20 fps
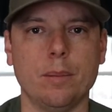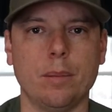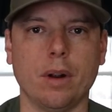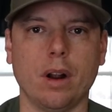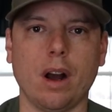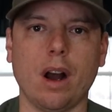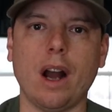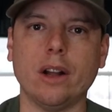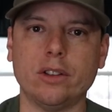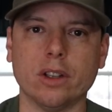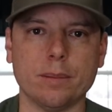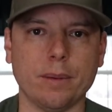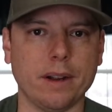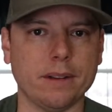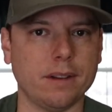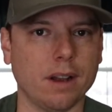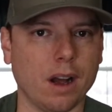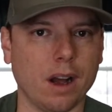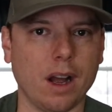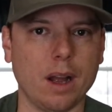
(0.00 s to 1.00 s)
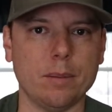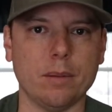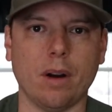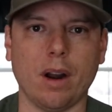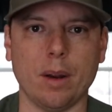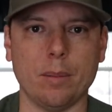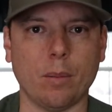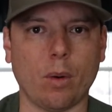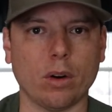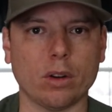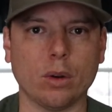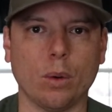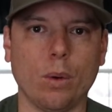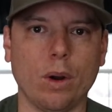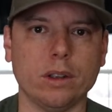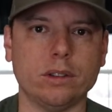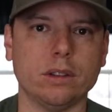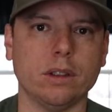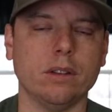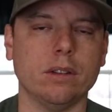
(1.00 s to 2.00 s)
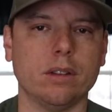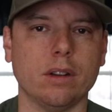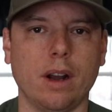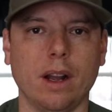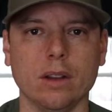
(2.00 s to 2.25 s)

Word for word: But I took my time. I marked questions.